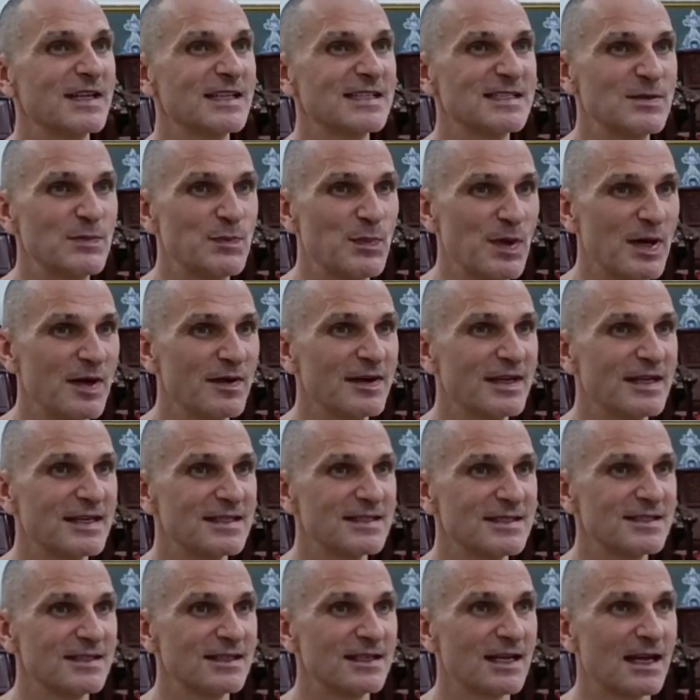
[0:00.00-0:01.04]

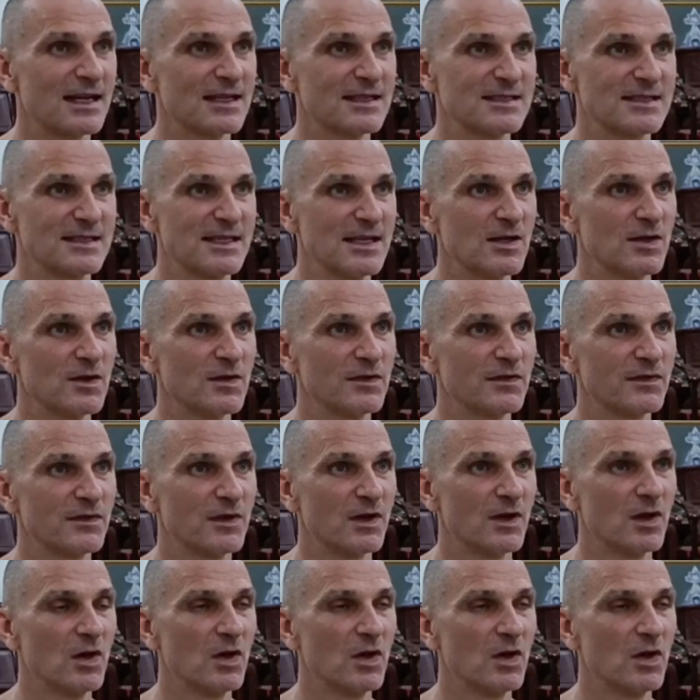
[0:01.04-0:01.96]
experienced it ourselves.